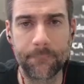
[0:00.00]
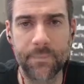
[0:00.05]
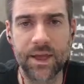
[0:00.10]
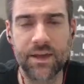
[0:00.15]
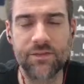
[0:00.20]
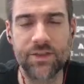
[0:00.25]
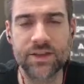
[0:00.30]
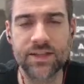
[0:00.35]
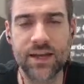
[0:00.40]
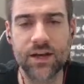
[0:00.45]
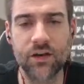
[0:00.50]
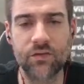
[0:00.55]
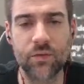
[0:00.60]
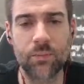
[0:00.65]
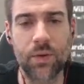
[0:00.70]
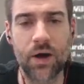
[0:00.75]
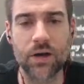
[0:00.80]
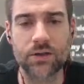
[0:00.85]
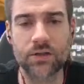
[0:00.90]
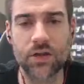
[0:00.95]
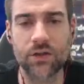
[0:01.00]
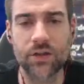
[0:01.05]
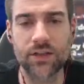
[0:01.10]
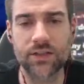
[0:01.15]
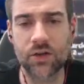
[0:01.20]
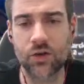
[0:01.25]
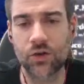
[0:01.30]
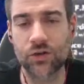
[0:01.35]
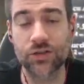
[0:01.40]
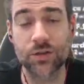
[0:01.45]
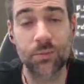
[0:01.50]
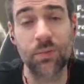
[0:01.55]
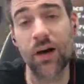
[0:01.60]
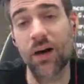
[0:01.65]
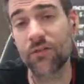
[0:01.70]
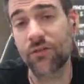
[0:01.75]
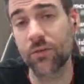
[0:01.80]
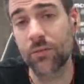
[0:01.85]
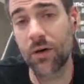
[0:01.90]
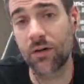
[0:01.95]
If there's any other parts on this course,
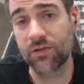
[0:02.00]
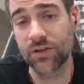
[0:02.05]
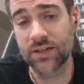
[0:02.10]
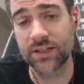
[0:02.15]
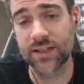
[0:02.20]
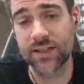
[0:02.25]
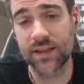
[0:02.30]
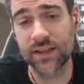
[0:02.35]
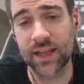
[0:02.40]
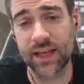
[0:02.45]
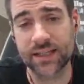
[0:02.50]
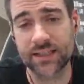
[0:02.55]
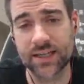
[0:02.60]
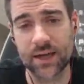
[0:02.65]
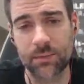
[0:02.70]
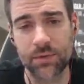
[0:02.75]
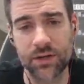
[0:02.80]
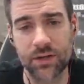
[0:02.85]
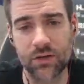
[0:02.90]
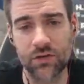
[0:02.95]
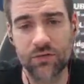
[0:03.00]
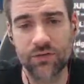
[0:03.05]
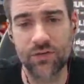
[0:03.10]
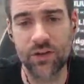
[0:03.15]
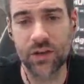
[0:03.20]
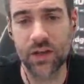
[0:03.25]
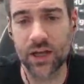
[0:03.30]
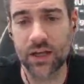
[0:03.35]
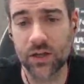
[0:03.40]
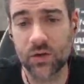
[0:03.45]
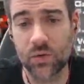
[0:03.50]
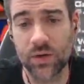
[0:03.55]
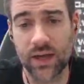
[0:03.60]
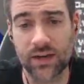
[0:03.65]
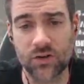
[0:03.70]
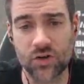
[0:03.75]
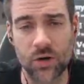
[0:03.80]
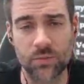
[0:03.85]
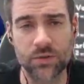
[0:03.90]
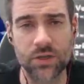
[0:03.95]
apart from obviously the leg snapper, that you feel like you
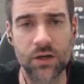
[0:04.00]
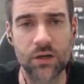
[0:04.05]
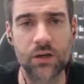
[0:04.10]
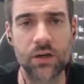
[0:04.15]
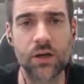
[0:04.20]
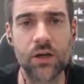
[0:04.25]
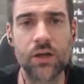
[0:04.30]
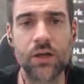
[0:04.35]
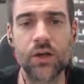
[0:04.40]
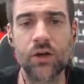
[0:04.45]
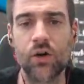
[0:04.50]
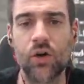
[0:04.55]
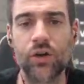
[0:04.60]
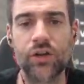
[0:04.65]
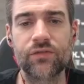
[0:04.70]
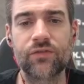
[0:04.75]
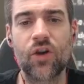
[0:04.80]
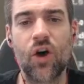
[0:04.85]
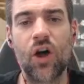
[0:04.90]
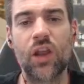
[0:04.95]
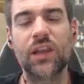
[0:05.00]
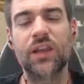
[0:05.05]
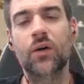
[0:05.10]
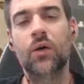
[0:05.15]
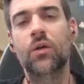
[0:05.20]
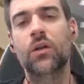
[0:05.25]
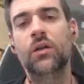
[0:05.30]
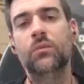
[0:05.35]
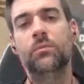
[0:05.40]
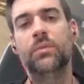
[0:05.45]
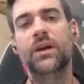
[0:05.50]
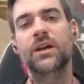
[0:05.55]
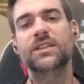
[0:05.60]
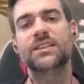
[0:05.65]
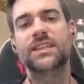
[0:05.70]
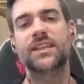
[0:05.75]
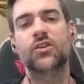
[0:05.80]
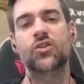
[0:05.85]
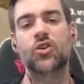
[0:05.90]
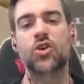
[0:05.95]
get dropped on, or you've got a little bit of
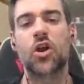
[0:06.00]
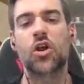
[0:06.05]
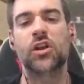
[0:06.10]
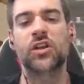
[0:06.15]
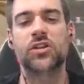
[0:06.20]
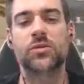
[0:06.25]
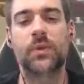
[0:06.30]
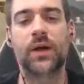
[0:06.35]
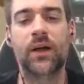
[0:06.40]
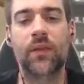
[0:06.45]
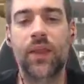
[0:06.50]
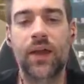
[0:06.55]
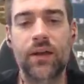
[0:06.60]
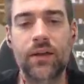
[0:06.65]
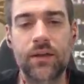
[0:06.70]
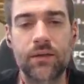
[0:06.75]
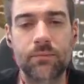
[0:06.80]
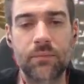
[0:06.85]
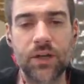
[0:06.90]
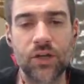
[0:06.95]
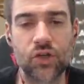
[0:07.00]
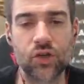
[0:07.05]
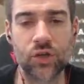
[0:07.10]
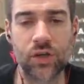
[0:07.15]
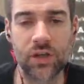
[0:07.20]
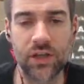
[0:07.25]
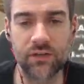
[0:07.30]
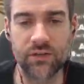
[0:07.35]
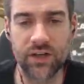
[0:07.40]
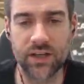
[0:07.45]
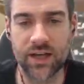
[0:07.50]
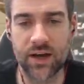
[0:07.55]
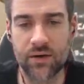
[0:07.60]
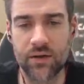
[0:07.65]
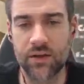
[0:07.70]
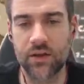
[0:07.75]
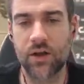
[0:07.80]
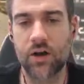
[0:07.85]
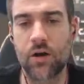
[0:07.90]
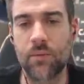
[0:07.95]
secret knowledge about, then make sure you leave it down
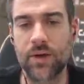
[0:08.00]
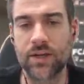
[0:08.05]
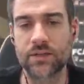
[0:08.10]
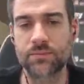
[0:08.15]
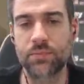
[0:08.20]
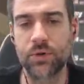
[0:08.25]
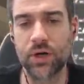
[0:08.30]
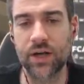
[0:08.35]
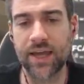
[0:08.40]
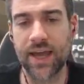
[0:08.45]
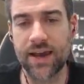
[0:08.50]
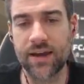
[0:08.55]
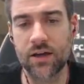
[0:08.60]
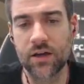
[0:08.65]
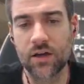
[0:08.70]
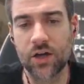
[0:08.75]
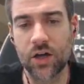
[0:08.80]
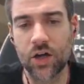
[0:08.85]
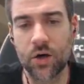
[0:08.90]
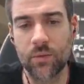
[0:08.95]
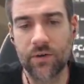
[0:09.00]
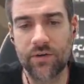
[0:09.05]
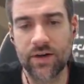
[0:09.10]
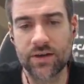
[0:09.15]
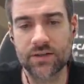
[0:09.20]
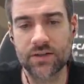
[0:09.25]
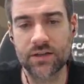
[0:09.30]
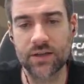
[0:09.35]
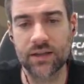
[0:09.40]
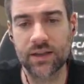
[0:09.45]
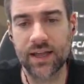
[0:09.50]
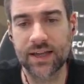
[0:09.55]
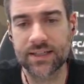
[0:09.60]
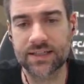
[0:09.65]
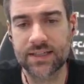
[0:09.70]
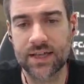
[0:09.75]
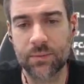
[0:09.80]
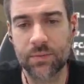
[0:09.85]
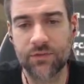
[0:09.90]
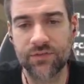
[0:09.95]
in the comments. But again, coming around to the leg
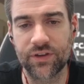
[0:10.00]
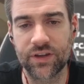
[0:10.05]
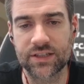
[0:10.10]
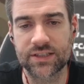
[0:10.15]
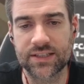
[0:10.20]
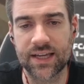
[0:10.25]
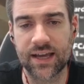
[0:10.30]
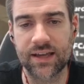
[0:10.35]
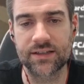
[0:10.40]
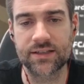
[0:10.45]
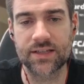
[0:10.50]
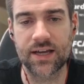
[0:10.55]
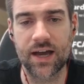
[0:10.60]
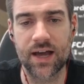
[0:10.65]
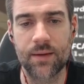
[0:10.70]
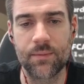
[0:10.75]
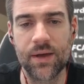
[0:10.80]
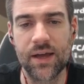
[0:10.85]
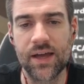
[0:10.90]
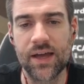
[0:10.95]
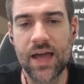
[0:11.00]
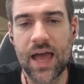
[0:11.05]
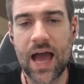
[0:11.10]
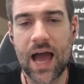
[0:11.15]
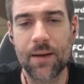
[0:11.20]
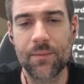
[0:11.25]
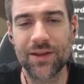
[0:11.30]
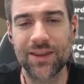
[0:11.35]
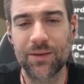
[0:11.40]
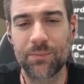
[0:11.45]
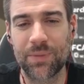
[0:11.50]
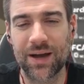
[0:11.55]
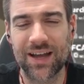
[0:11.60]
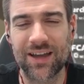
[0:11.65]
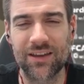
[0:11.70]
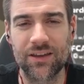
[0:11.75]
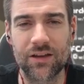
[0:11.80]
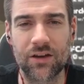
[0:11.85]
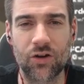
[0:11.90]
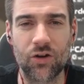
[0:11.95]
snapper for the second time, I'm at the
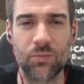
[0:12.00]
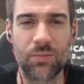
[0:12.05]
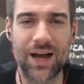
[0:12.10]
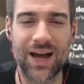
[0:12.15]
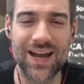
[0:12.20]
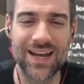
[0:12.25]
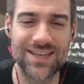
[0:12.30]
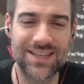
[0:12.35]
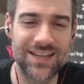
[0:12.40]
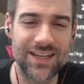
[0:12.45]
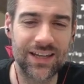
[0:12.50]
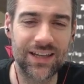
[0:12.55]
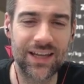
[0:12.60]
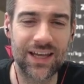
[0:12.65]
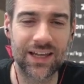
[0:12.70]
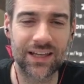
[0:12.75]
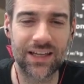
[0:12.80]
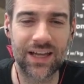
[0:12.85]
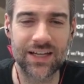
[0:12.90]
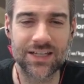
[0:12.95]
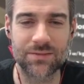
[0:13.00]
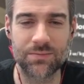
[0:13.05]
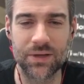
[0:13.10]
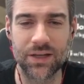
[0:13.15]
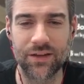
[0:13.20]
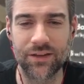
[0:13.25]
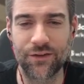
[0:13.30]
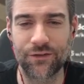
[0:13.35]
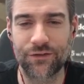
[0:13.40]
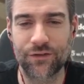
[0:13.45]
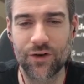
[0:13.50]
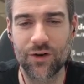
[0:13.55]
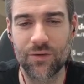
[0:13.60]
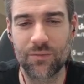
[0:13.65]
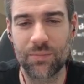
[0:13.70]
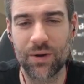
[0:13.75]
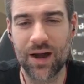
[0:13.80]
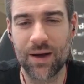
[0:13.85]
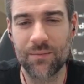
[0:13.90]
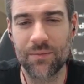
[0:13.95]
back of the group. Ideally, I'd like to be at the
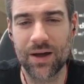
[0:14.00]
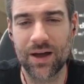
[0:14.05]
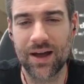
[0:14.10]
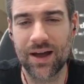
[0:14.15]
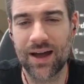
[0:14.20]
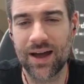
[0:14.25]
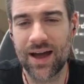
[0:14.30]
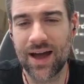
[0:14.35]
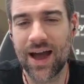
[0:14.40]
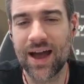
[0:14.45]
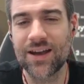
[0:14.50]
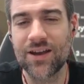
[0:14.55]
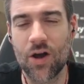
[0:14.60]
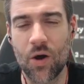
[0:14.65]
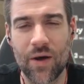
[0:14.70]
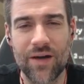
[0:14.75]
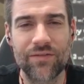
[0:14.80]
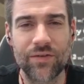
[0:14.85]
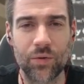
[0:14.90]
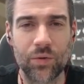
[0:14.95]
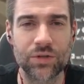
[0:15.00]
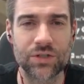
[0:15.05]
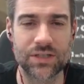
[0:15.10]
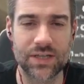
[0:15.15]
front, but I know everyone's